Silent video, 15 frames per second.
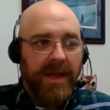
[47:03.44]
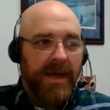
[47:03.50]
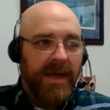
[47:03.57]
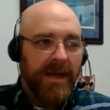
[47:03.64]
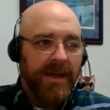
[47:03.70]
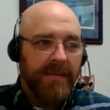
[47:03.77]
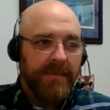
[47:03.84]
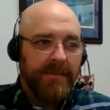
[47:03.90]

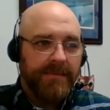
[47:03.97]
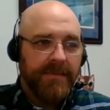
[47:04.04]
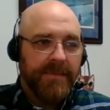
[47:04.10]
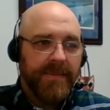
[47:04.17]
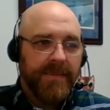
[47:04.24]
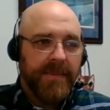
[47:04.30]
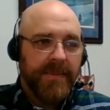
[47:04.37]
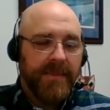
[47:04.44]

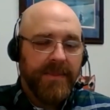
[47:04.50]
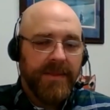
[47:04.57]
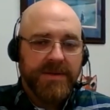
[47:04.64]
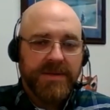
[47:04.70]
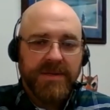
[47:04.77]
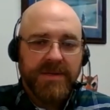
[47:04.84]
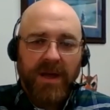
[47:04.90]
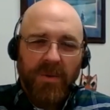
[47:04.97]

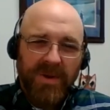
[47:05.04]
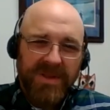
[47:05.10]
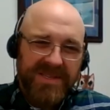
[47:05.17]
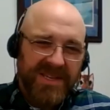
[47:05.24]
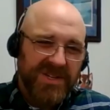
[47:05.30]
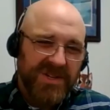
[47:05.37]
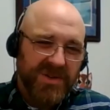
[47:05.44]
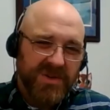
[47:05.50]
There's always
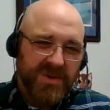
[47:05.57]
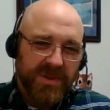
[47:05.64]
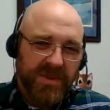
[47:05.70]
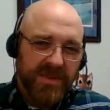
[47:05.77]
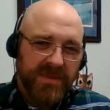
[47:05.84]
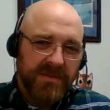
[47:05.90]
issues with